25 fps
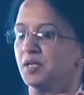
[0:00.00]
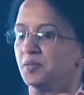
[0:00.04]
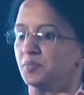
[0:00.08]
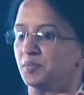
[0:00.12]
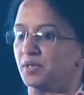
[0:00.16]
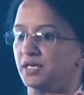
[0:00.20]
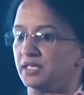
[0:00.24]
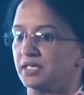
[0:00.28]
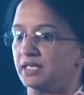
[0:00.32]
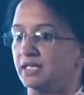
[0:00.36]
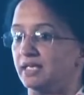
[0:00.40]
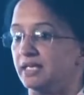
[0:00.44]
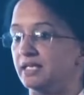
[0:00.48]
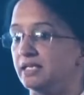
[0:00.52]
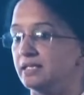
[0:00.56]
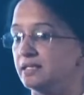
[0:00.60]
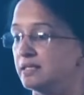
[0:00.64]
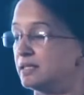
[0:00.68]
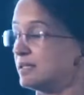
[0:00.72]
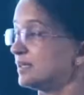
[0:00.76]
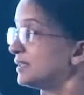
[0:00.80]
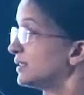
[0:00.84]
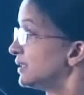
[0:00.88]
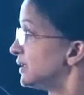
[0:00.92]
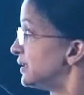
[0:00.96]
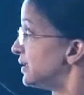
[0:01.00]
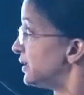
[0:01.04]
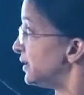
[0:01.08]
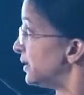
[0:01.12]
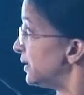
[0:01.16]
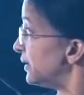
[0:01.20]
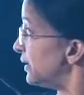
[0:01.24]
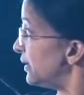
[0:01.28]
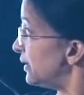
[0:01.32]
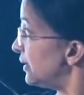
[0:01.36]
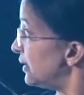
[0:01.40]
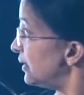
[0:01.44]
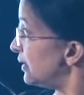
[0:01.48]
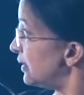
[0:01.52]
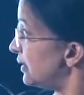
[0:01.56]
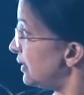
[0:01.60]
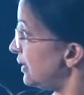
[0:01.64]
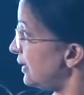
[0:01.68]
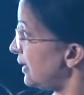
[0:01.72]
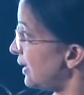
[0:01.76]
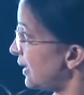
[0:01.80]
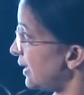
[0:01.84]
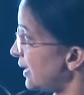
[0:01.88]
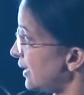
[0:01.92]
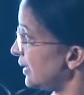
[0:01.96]
But in the
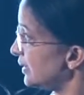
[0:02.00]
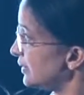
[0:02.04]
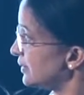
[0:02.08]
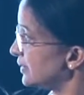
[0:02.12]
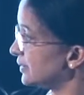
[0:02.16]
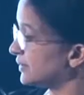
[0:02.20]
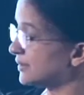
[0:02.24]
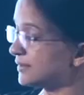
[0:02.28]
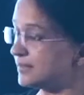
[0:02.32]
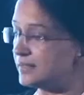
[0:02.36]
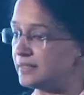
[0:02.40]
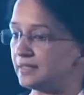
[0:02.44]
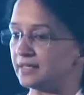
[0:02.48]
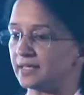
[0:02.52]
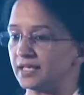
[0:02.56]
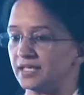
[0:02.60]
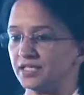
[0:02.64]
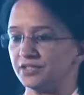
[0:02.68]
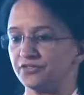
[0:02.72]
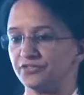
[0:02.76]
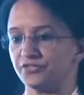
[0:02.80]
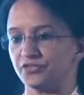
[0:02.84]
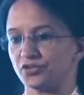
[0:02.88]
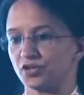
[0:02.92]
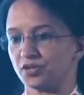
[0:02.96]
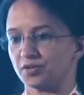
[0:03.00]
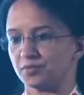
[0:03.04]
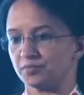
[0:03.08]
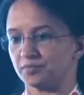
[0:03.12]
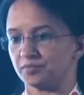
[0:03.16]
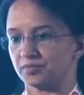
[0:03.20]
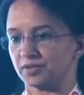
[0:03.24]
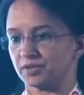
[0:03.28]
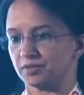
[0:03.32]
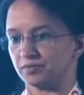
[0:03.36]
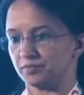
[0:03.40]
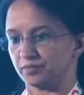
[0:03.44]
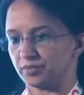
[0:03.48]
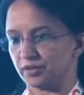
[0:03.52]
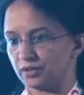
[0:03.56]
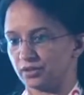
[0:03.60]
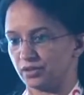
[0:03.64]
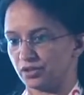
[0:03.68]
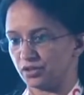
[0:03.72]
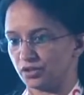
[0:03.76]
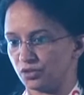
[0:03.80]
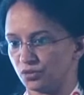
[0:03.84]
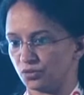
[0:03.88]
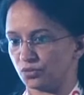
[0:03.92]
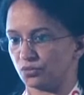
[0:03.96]
line, the third line from
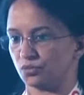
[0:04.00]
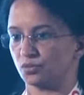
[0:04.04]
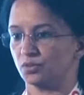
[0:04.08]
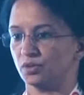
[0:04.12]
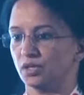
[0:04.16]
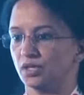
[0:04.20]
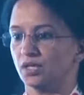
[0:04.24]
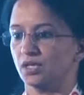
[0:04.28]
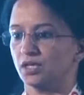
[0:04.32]
below,